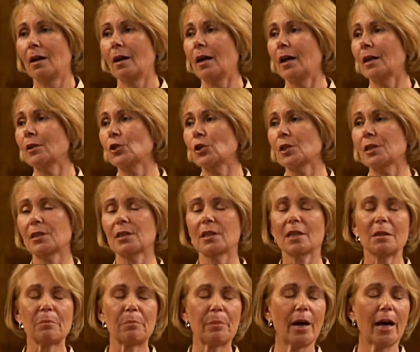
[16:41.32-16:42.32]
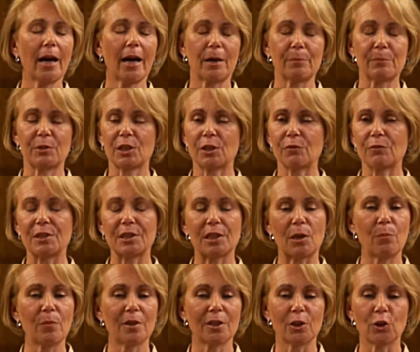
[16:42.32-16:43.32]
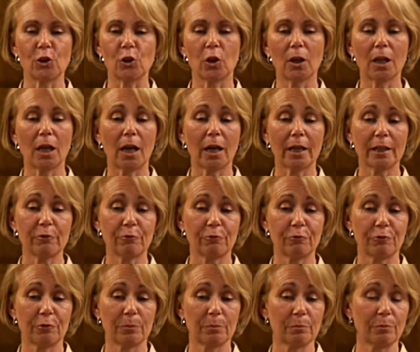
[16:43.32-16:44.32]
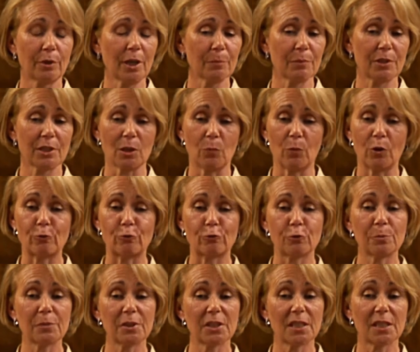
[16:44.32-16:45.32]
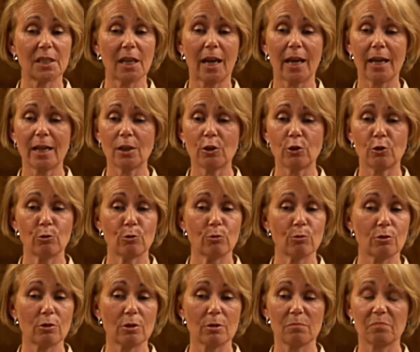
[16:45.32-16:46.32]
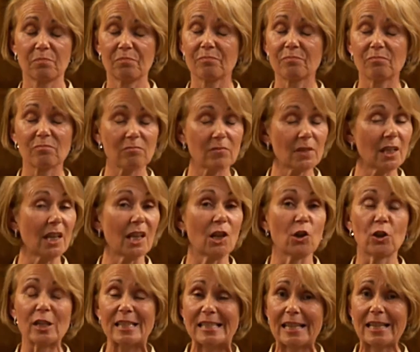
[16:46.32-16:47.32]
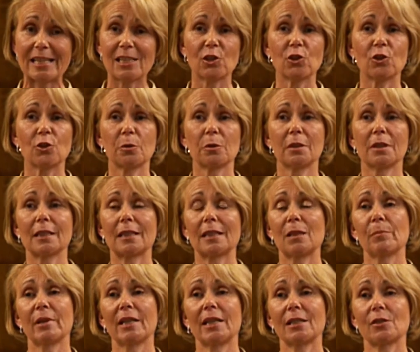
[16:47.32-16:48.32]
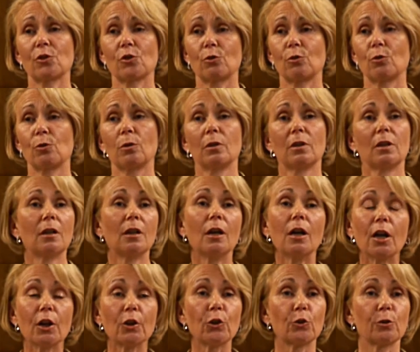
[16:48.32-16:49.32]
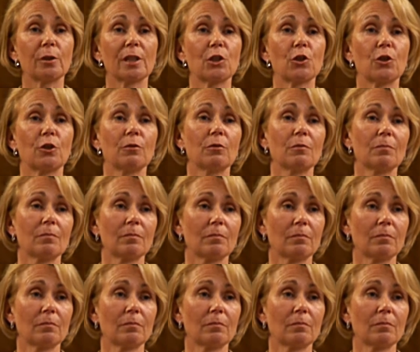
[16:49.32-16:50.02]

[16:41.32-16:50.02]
And just think perhaps of someone in your life, perhaps someone from today who's irritated you a little bit or annoyed you.